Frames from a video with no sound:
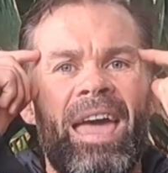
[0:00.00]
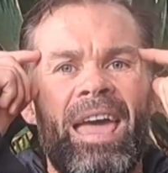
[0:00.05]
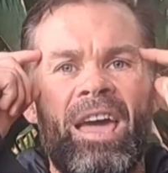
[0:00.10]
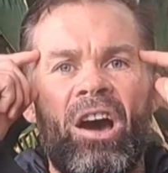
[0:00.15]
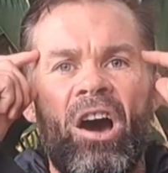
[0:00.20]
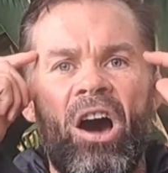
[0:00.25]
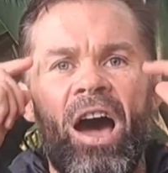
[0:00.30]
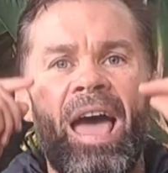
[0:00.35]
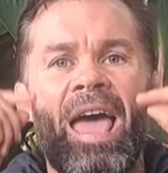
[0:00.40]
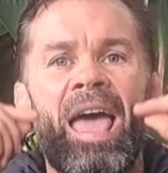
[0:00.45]

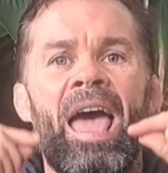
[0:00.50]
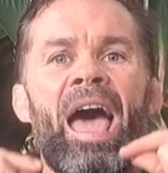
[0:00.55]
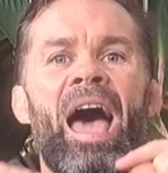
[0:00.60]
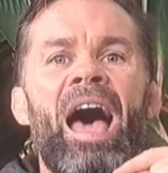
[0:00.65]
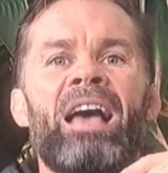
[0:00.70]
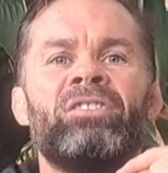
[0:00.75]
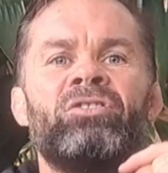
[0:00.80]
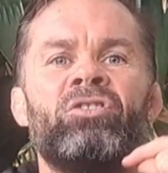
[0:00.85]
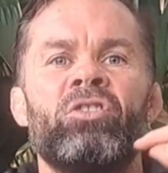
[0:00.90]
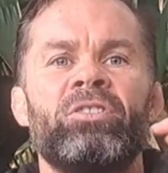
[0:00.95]
AI
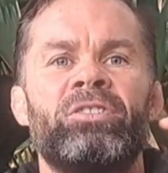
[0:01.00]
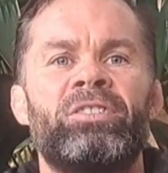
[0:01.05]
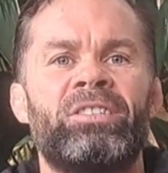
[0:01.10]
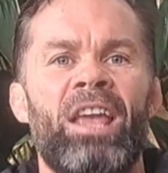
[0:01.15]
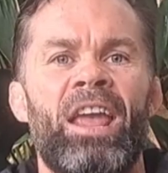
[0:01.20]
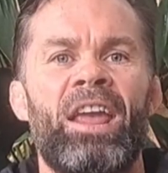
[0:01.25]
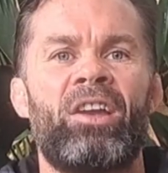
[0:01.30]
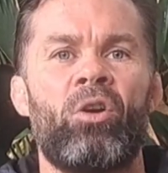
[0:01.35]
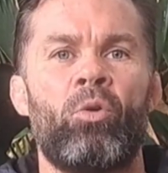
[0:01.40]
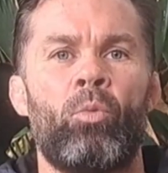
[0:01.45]
as your
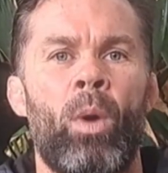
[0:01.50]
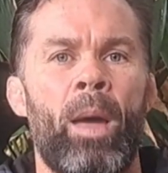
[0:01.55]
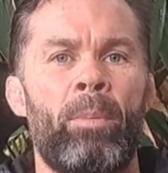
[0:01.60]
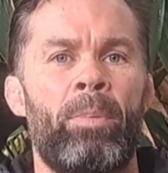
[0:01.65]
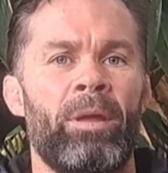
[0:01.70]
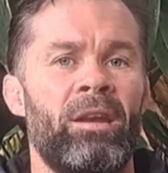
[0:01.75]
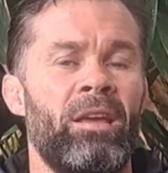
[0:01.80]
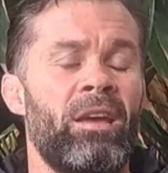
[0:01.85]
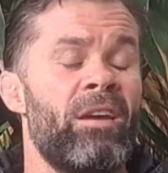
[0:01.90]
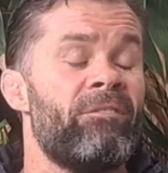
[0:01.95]
secret
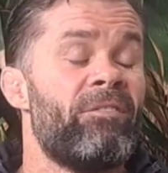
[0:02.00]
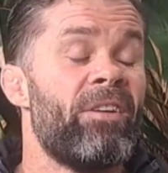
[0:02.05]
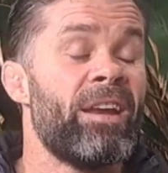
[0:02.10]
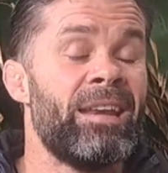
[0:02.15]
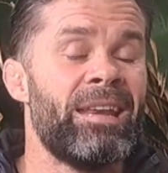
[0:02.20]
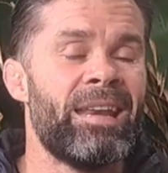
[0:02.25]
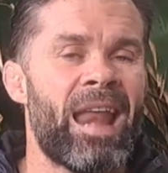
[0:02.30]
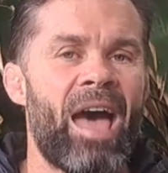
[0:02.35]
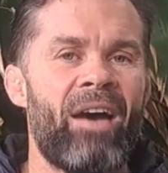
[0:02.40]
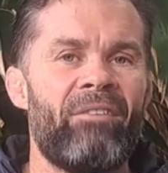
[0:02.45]
weapon for
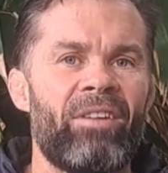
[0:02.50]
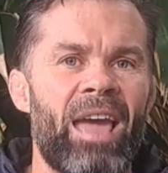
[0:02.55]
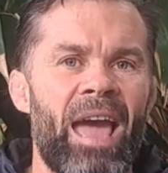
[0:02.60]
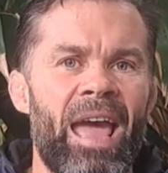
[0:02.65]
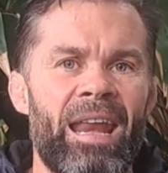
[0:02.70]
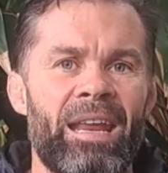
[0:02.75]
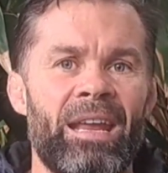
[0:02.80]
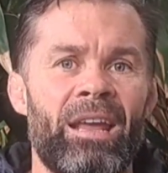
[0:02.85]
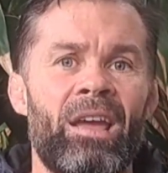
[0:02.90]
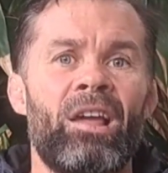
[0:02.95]

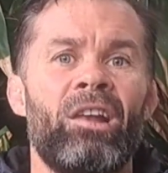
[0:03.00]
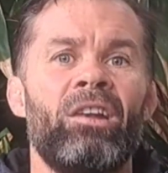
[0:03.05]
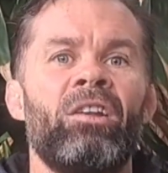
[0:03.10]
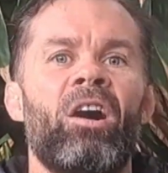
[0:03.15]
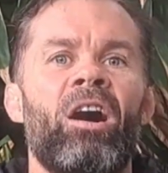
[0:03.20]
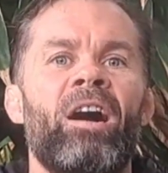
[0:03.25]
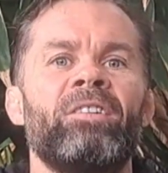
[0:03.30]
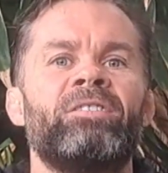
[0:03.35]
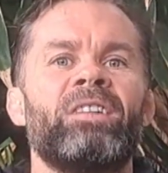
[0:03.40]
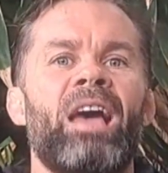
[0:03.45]
navigating
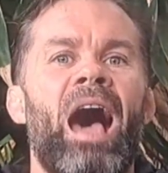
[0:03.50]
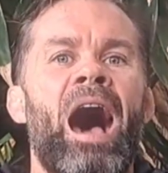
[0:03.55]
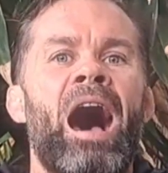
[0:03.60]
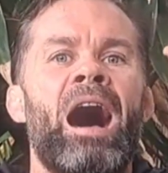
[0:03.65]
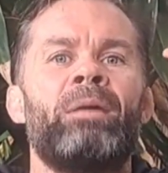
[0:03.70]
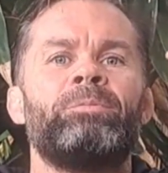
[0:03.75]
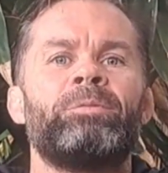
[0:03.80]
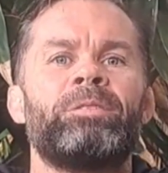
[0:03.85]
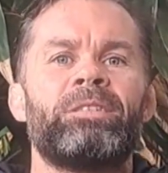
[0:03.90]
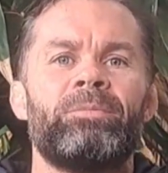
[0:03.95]
life's
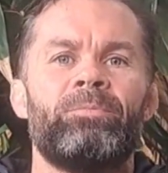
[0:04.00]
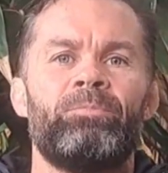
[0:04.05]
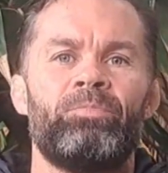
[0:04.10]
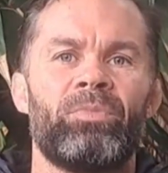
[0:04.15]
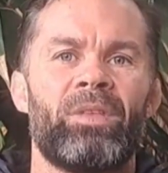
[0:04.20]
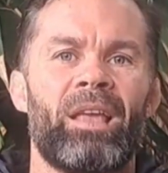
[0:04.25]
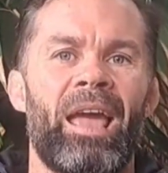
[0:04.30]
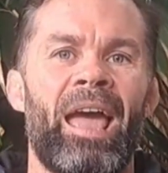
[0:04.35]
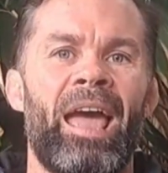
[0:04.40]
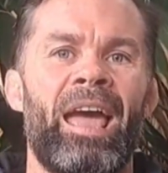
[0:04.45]
ups
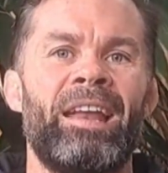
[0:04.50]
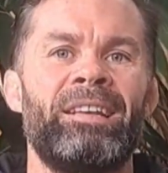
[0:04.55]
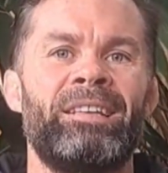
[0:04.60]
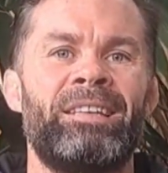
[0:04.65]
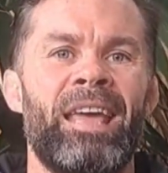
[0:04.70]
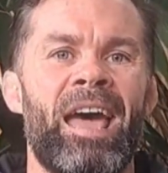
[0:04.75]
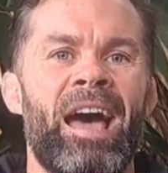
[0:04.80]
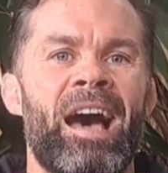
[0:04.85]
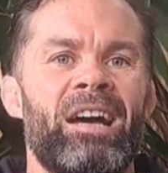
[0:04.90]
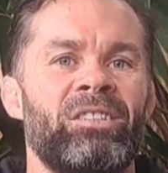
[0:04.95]
and
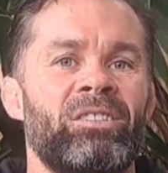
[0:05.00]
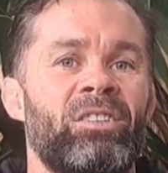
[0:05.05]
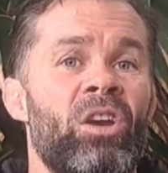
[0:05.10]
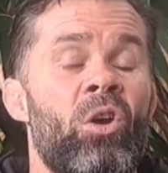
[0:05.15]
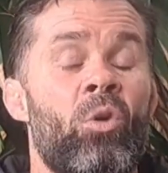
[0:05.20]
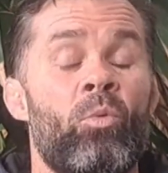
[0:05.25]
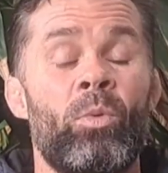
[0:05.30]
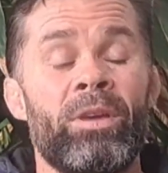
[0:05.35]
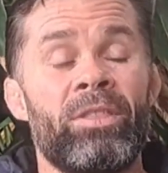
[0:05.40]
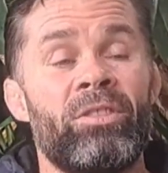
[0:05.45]
downs
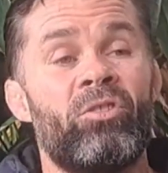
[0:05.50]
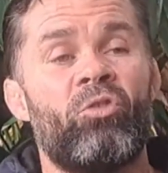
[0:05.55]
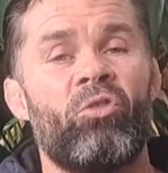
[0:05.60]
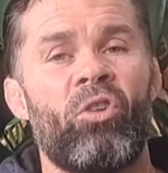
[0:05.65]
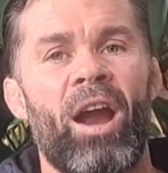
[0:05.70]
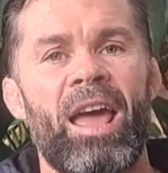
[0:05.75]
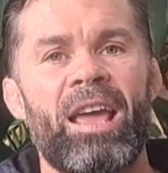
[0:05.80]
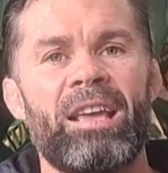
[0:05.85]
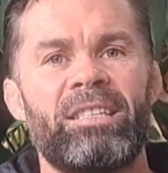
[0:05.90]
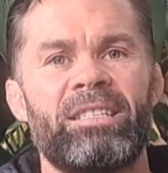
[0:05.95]
with
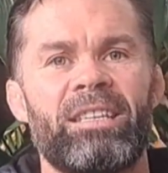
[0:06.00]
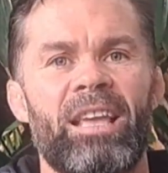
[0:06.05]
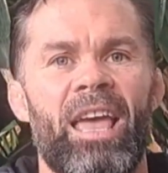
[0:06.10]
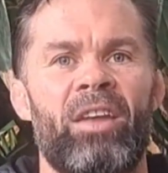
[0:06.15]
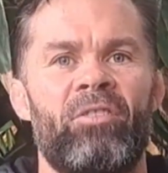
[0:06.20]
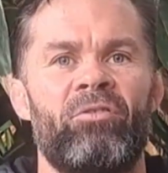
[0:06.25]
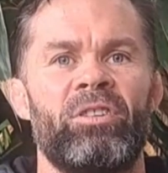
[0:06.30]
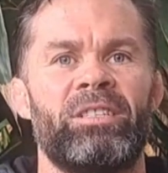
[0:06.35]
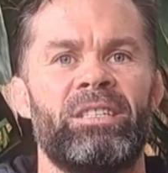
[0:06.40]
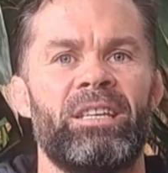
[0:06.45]
grace
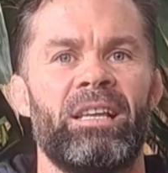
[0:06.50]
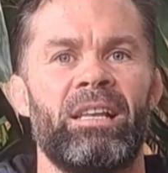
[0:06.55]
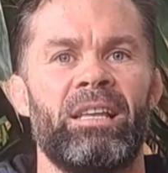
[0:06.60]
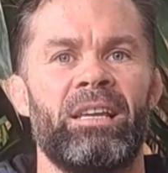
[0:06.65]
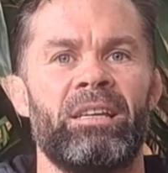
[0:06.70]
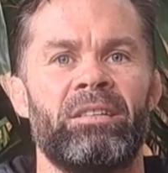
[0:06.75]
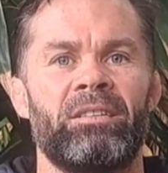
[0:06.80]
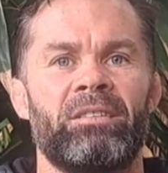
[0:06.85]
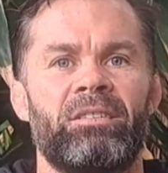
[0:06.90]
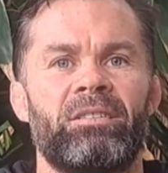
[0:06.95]
and
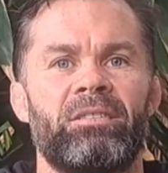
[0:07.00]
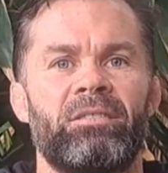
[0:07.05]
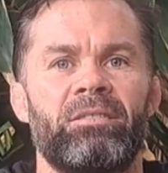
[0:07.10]
resilience.